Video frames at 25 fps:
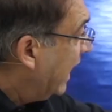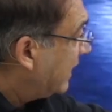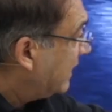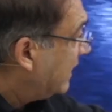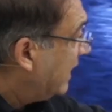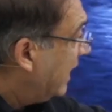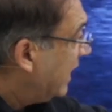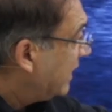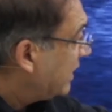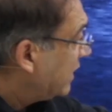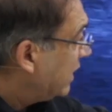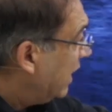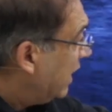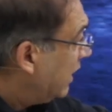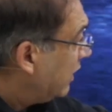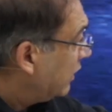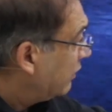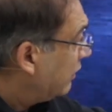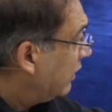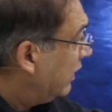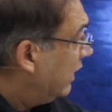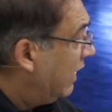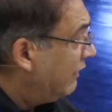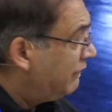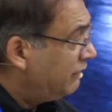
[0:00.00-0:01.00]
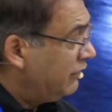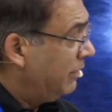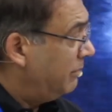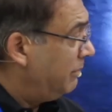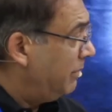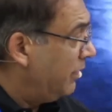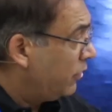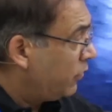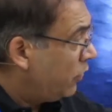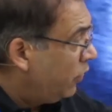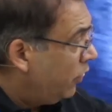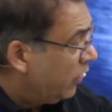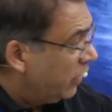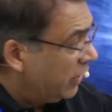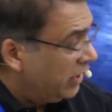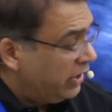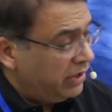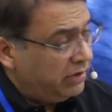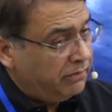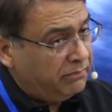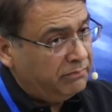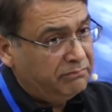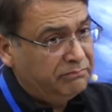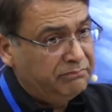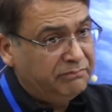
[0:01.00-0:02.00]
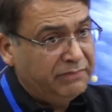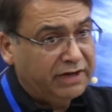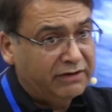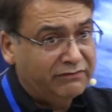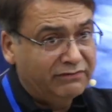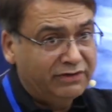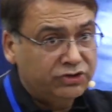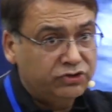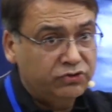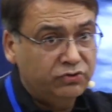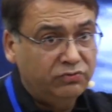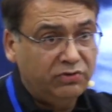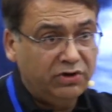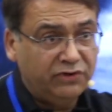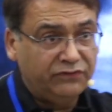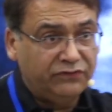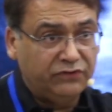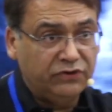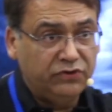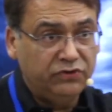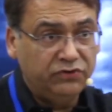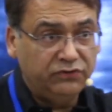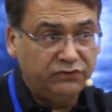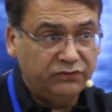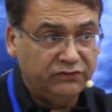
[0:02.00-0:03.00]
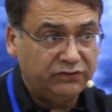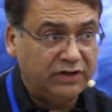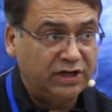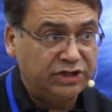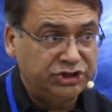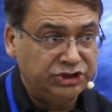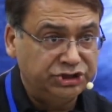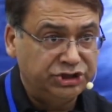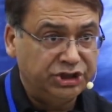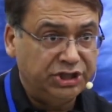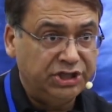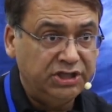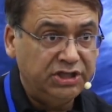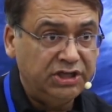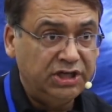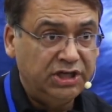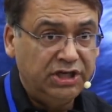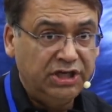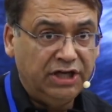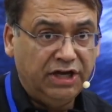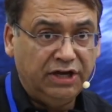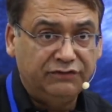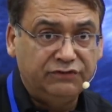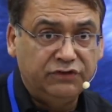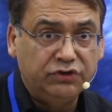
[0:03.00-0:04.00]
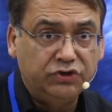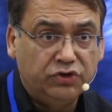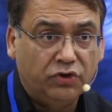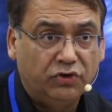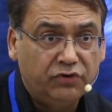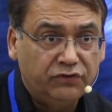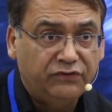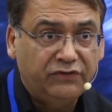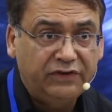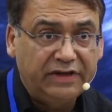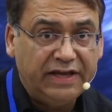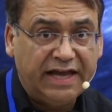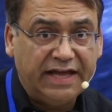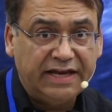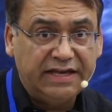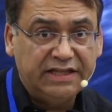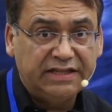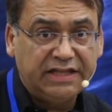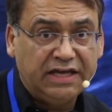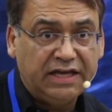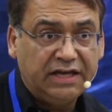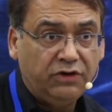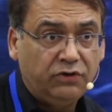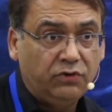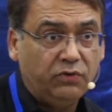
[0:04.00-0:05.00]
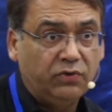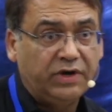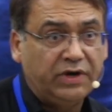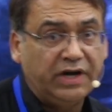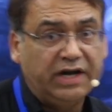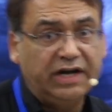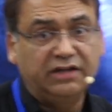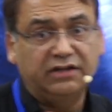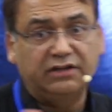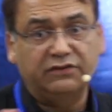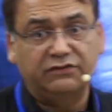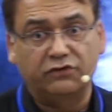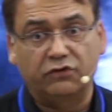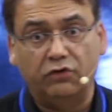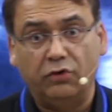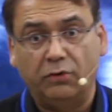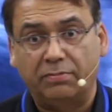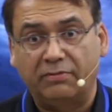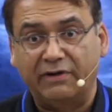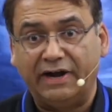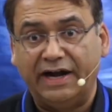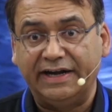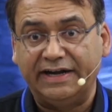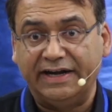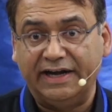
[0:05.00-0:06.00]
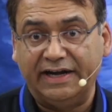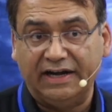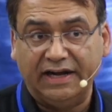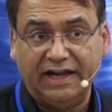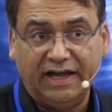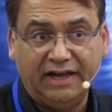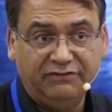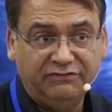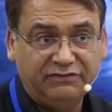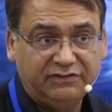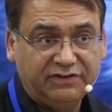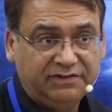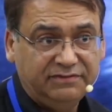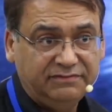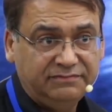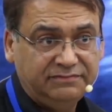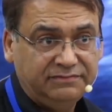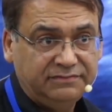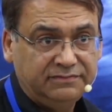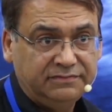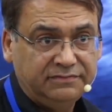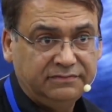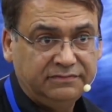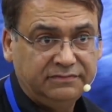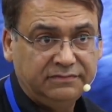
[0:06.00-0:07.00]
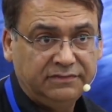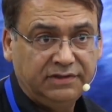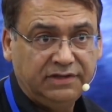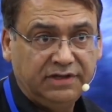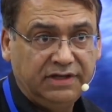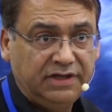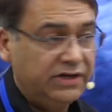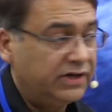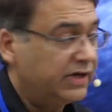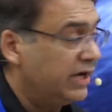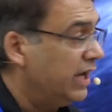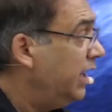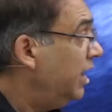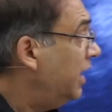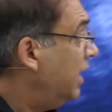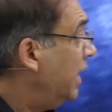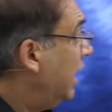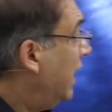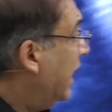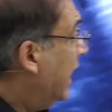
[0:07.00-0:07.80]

at that left upper corner, will towards you, suction. If you don't see anything, rotate the scope right and left, okay?